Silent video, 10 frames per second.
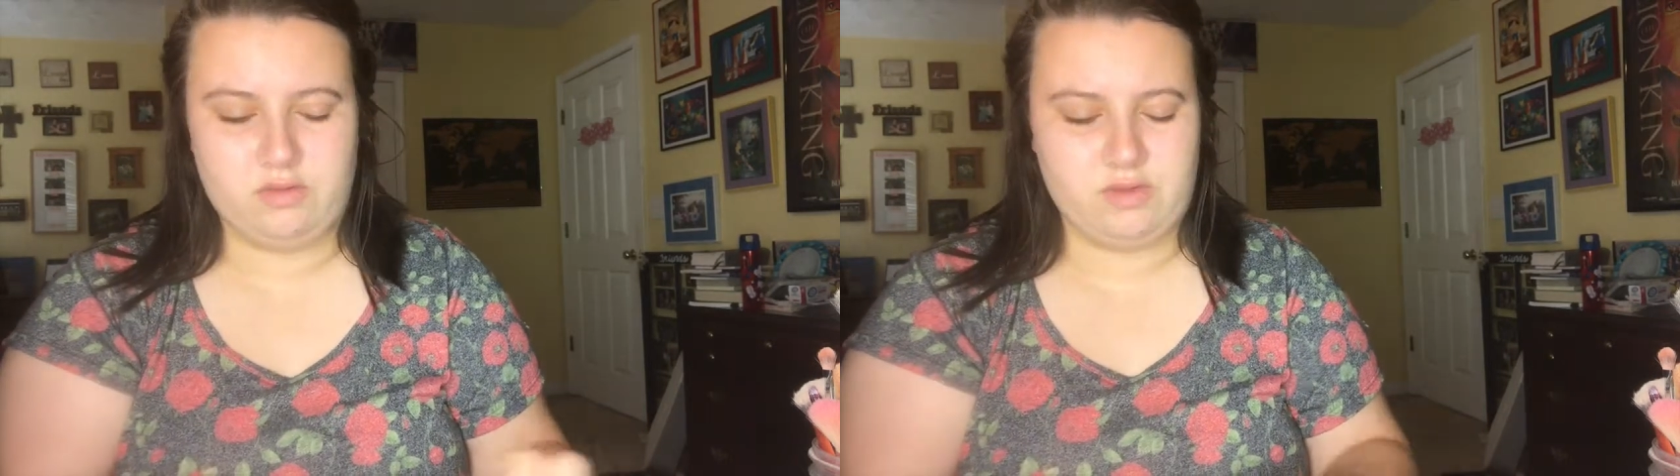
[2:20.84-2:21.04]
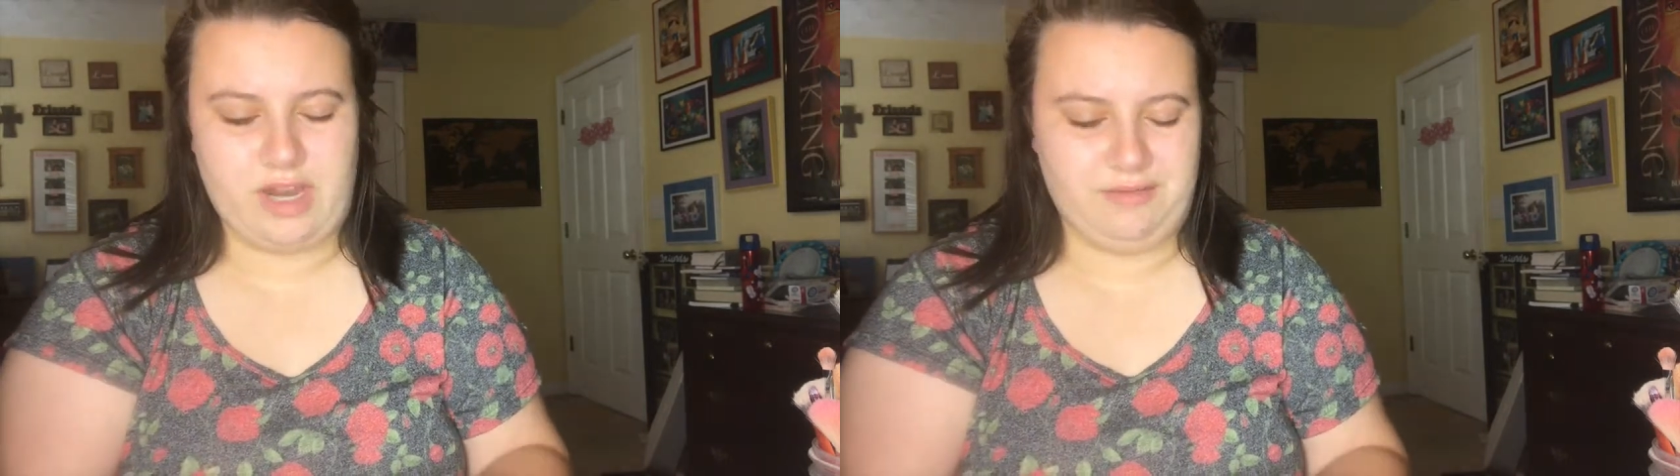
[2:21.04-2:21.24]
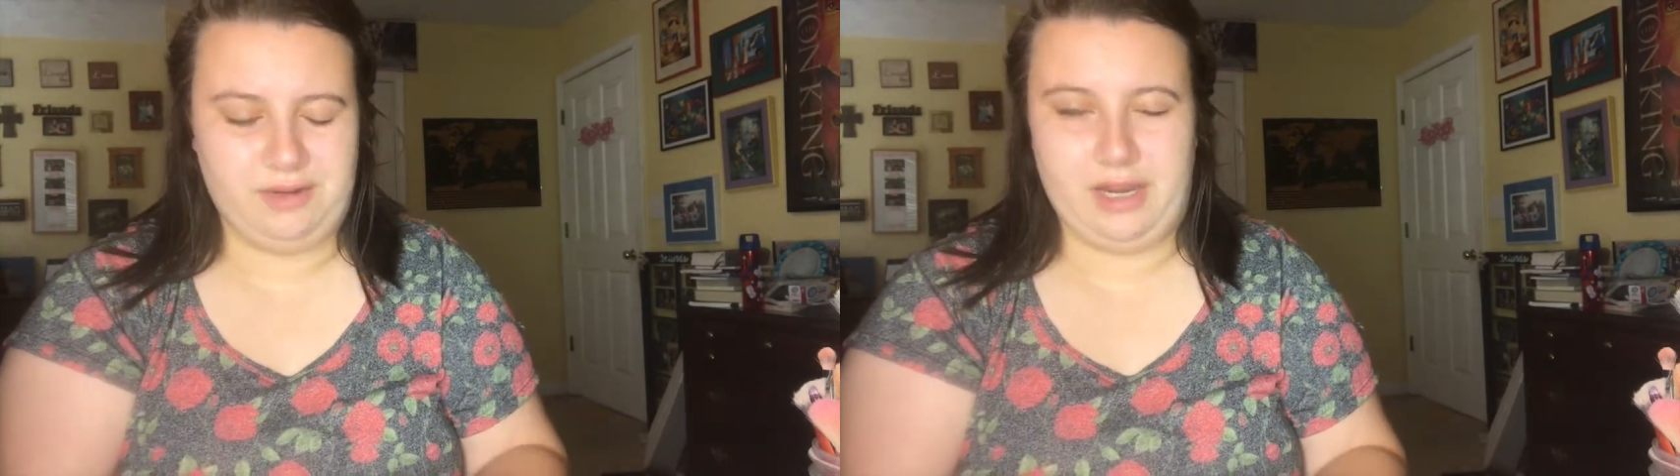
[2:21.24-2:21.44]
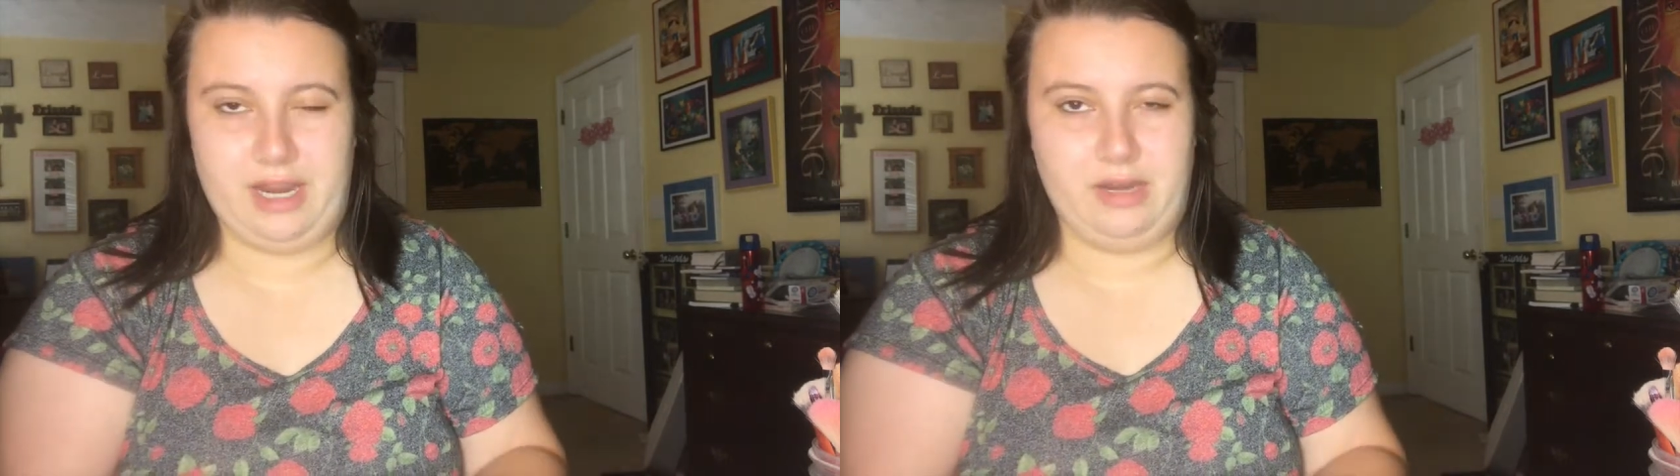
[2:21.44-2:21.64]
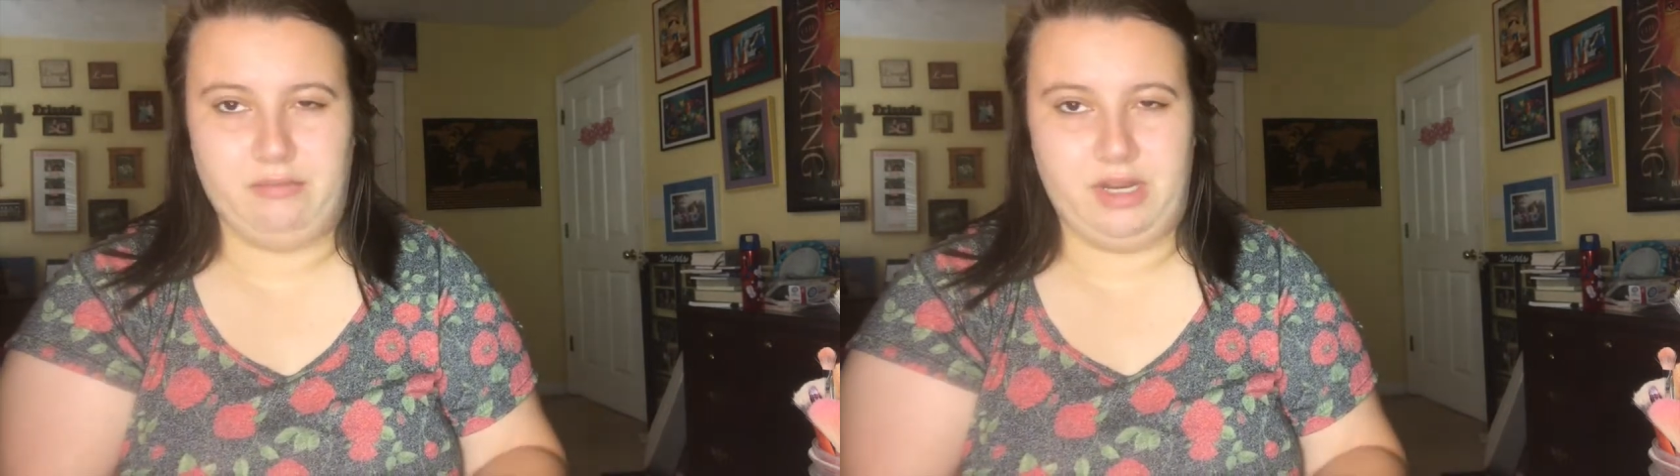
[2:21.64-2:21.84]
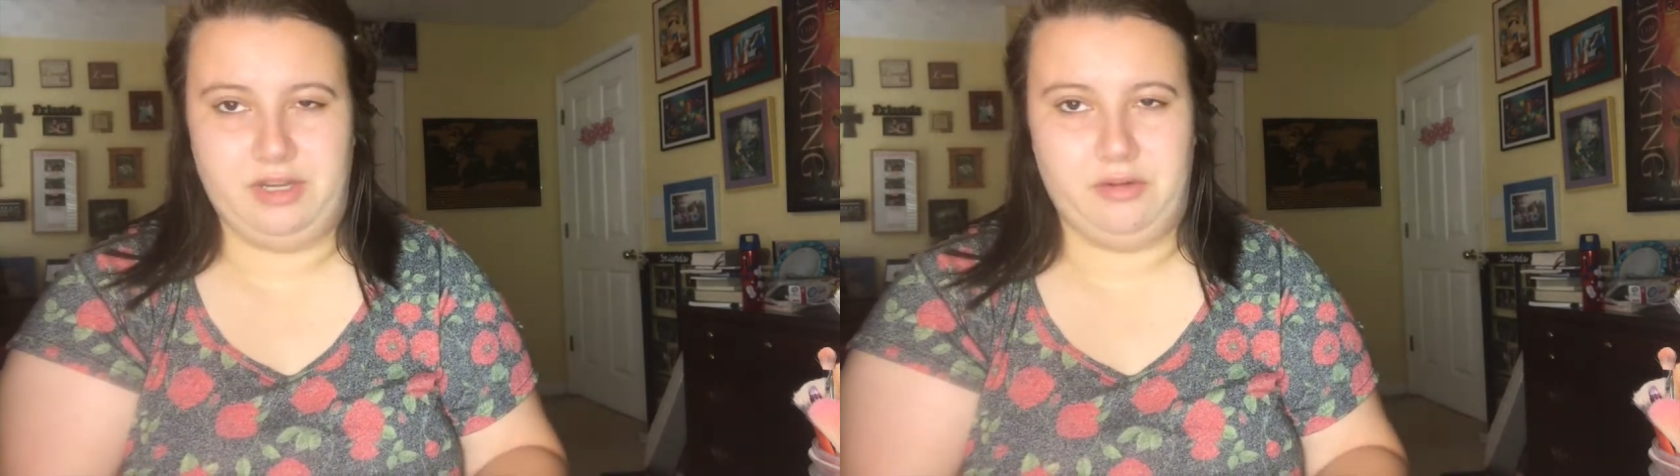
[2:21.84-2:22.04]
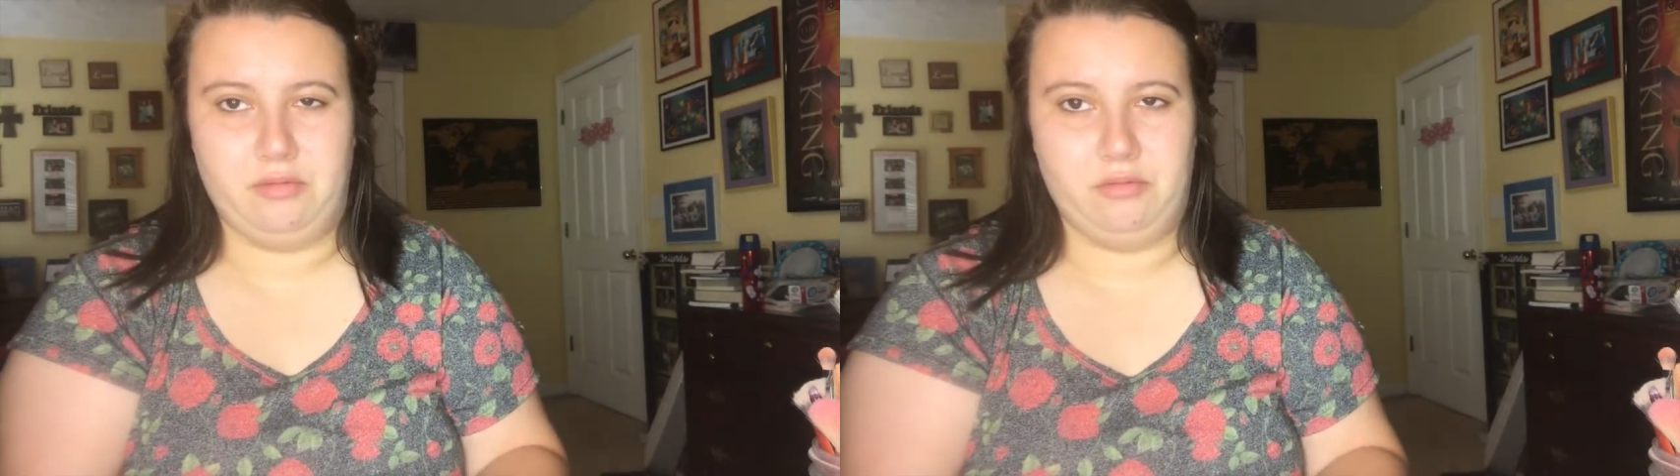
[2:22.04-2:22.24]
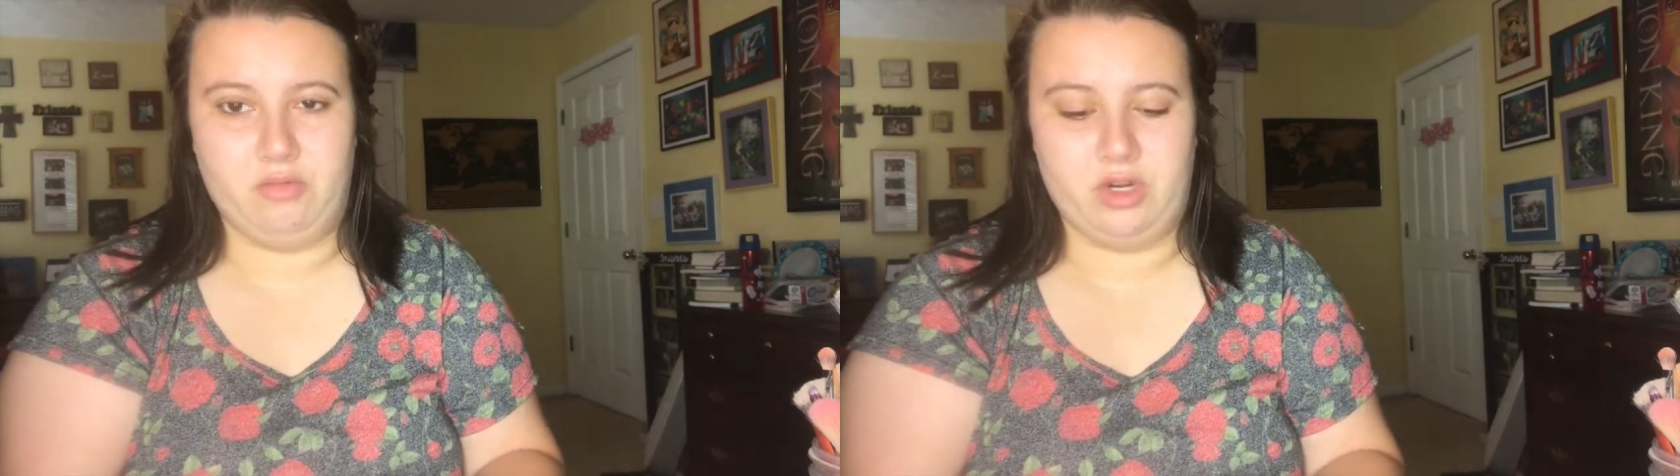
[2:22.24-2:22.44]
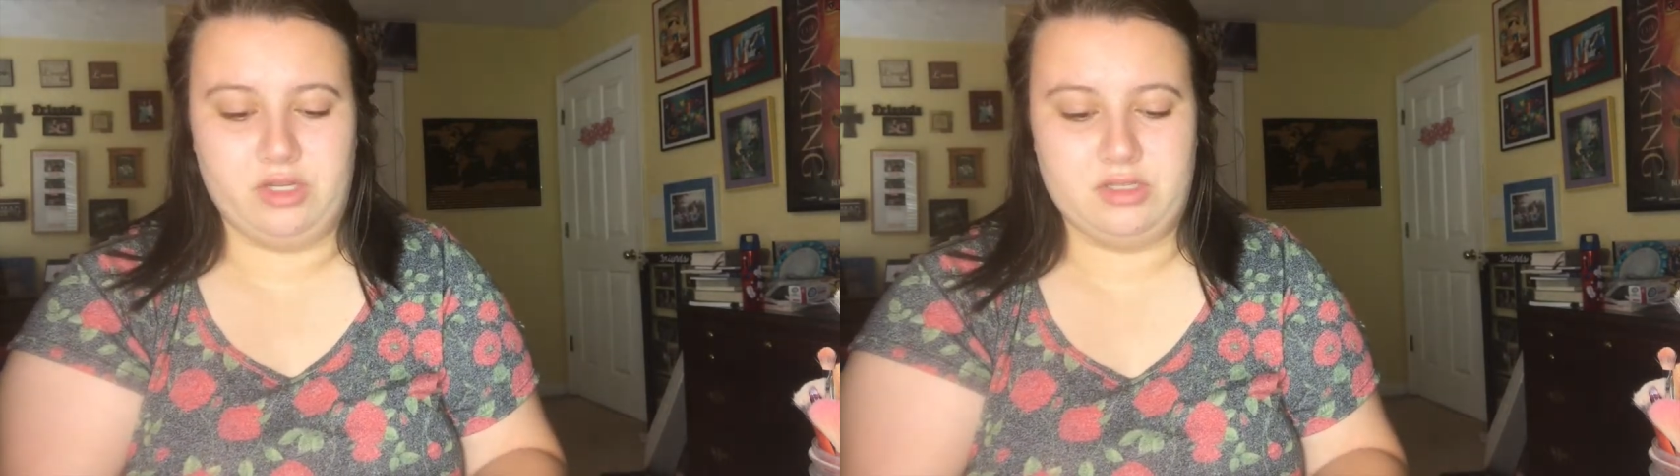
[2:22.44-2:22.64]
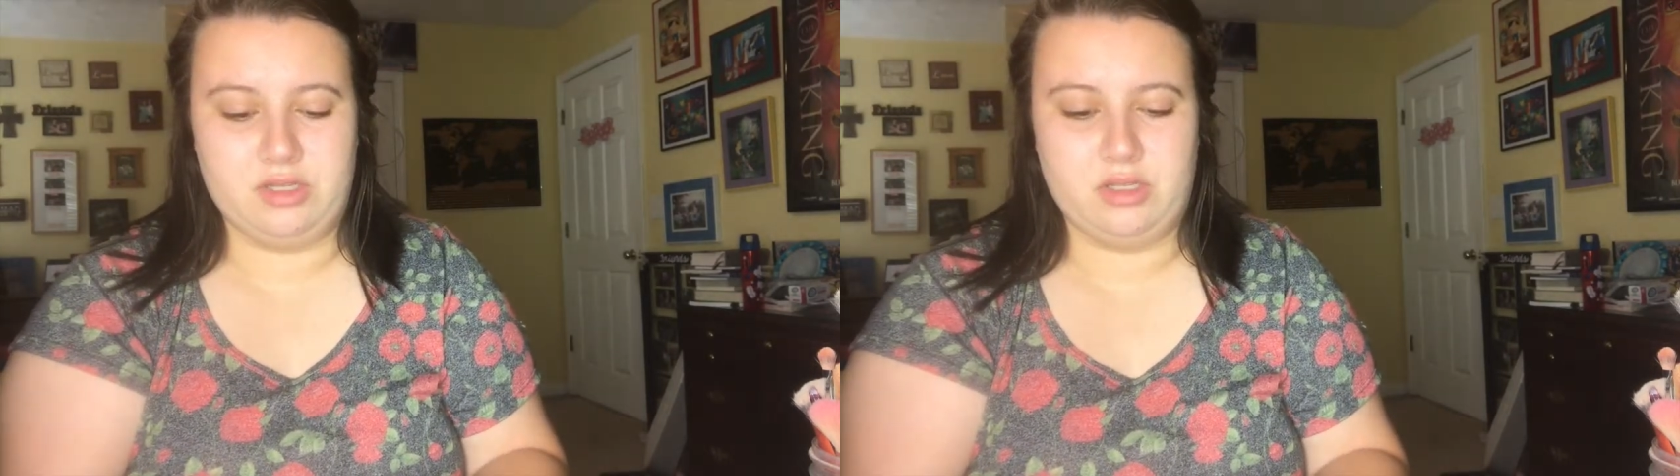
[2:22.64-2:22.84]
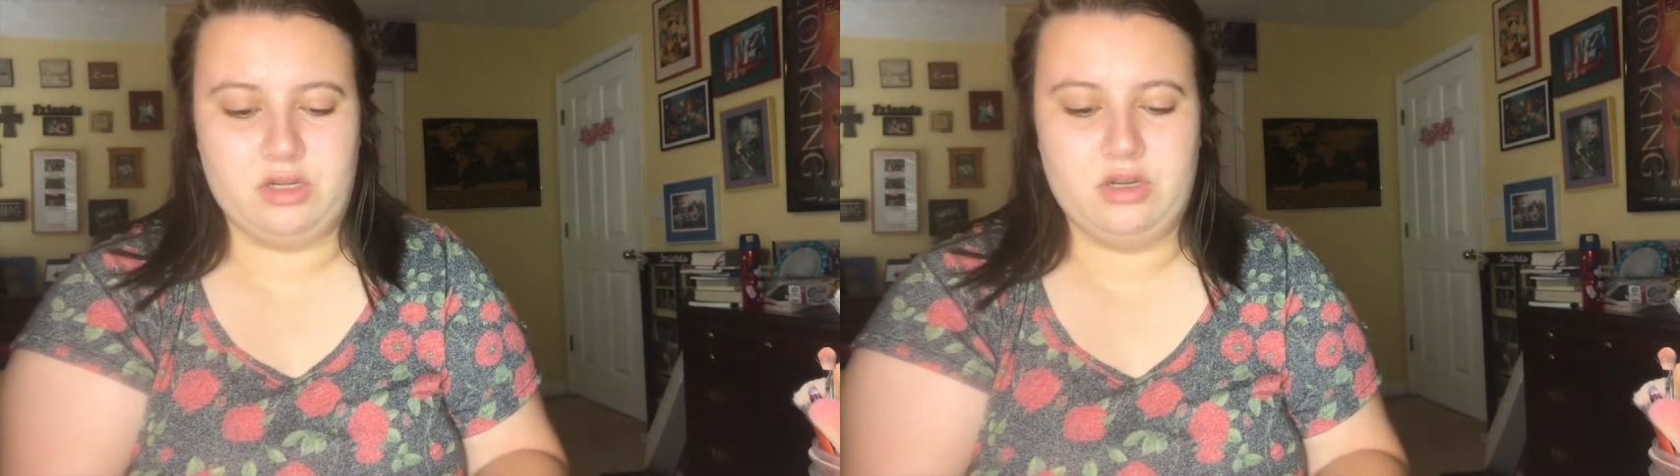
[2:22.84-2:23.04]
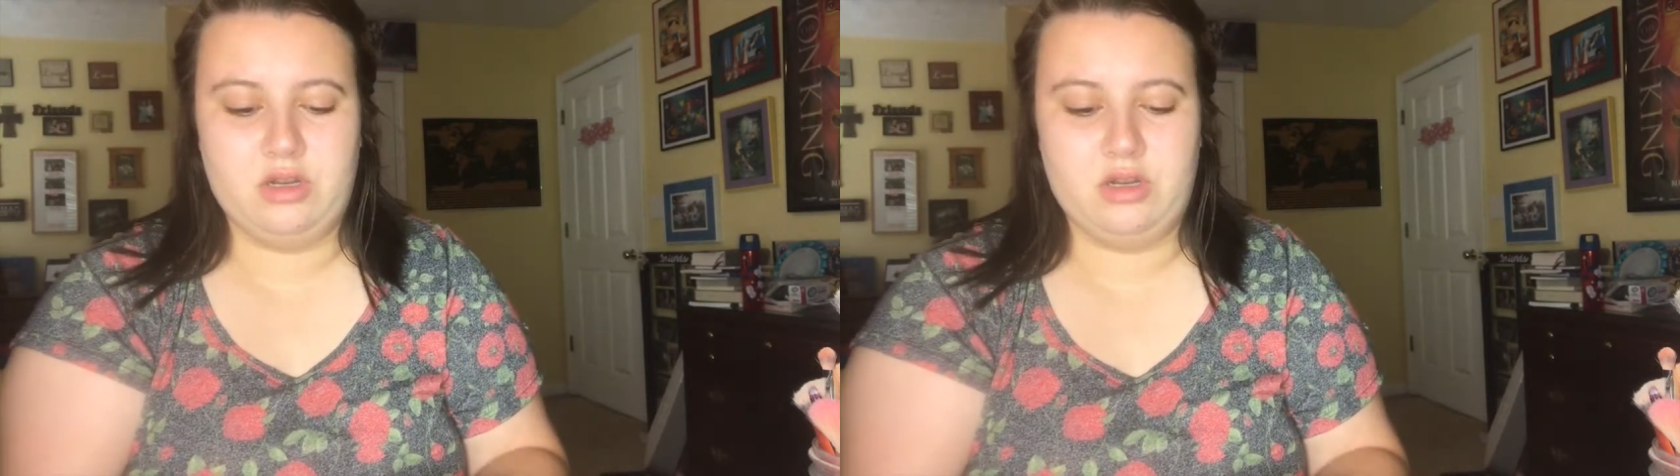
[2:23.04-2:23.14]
for every day. I don't wear concealer.